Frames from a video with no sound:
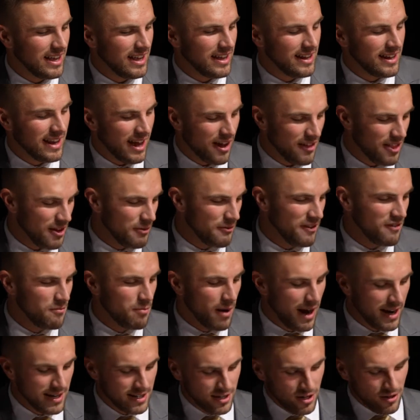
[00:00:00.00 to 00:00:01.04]
now that we've
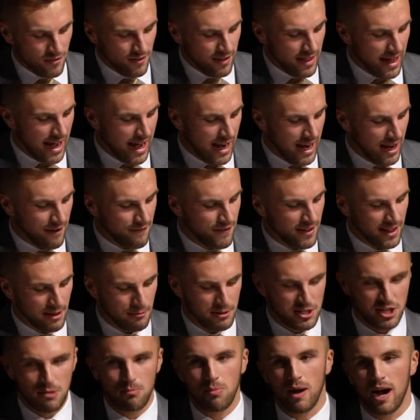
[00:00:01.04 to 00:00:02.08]
bonded over that, I feel like
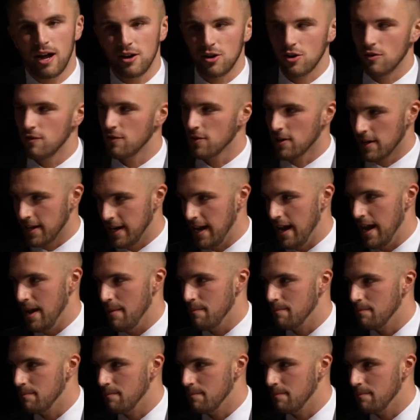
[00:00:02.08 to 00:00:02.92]
we should bond over a game.